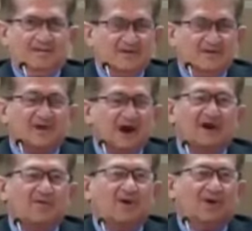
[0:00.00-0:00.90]

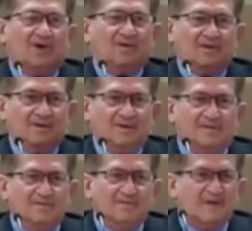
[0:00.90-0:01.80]
dream or
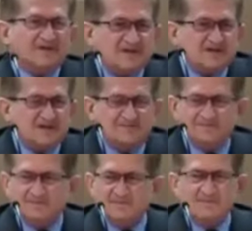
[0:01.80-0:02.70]
message,
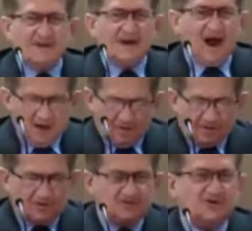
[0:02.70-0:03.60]
I went
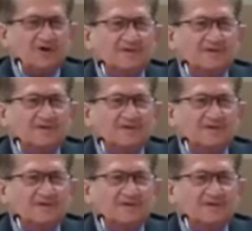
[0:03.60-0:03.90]
to John.